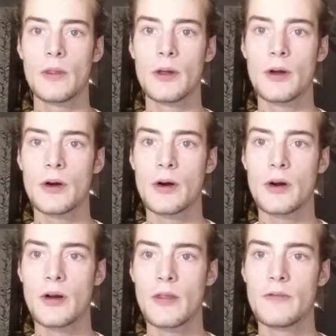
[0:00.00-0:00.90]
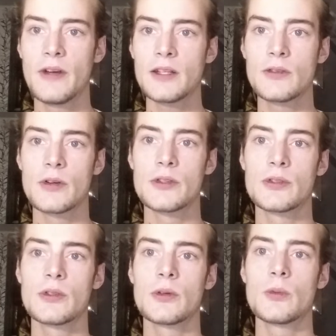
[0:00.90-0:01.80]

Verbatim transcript: There are the factors